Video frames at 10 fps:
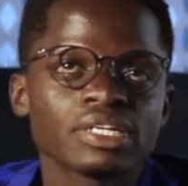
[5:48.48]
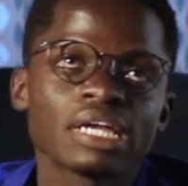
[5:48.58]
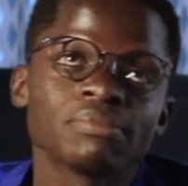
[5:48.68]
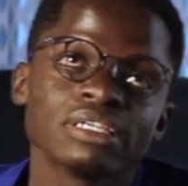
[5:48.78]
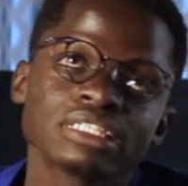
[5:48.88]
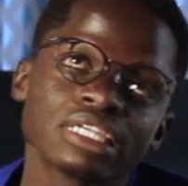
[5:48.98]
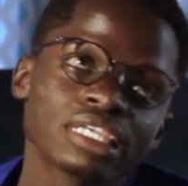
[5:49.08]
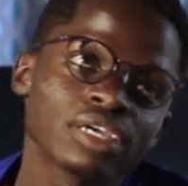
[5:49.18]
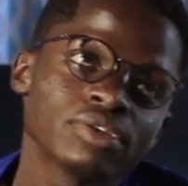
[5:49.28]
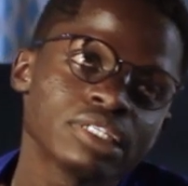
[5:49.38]
done my
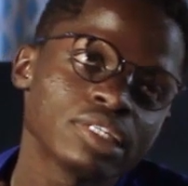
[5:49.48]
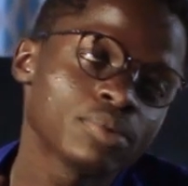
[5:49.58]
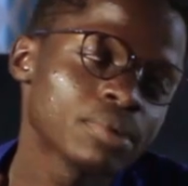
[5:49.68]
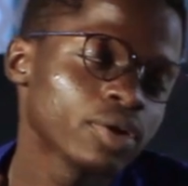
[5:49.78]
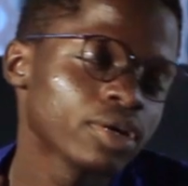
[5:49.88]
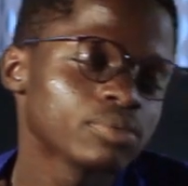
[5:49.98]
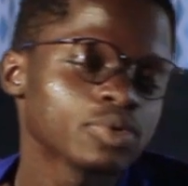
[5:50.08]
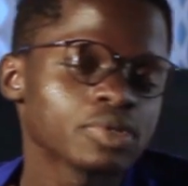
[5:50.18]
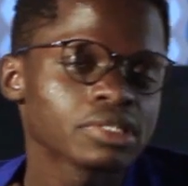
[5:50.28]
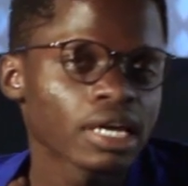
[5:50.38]
skincare routine. Oh my god, I'm
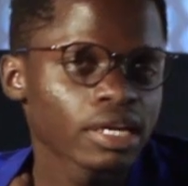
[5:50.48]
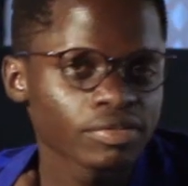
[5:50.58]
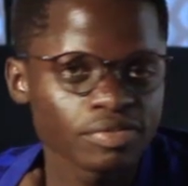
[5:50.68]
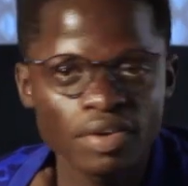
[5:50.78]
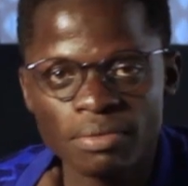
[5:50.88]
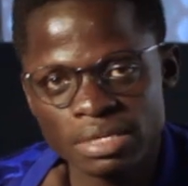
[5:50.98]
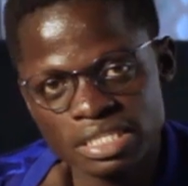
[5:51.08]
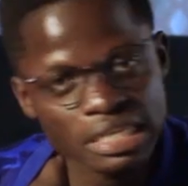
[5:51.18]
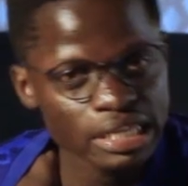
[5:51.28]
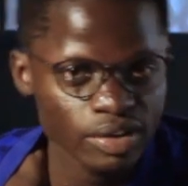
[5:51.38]
so tired of doing my
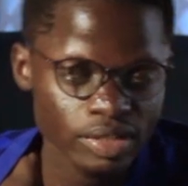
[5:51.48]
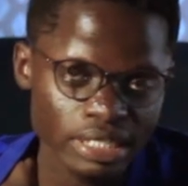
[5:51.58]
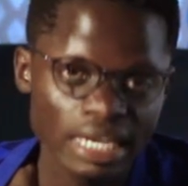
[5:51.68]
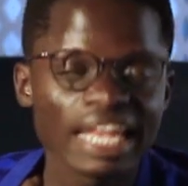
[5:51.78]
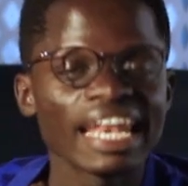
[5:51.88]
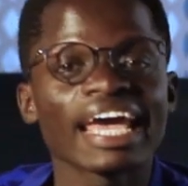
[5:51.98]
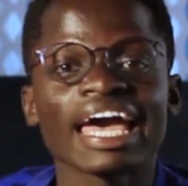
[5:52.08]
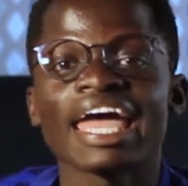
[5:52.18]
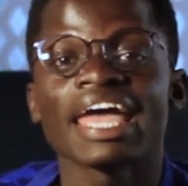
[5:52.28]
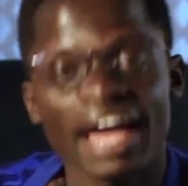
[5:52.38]
skincare routine. Like
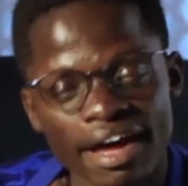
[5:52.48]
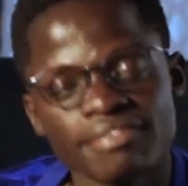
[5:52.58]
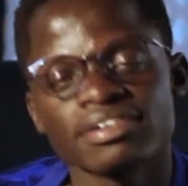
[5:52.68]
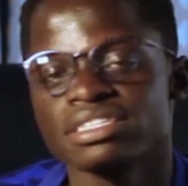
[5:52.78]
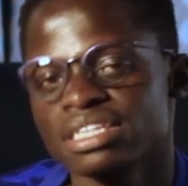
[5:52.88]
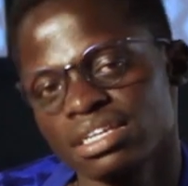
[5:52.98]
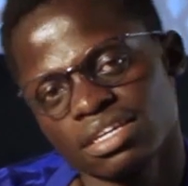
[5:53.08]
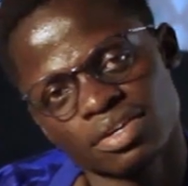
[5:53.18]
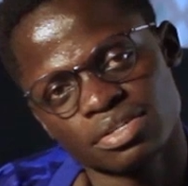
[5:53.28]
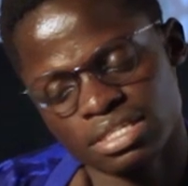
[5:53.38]
I have a
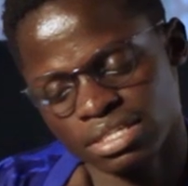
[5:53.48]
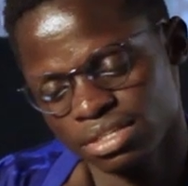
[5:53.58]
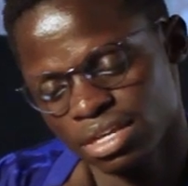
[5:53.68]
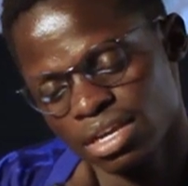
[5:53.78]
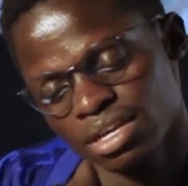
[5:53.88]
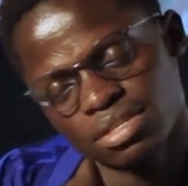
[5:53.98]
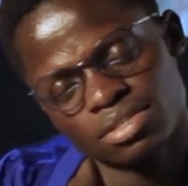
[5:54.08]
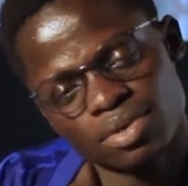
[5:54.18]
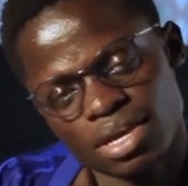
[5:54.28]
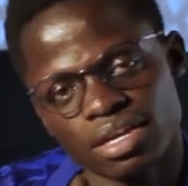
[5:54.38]
skincare routine.
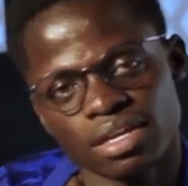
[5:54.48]
So yeah,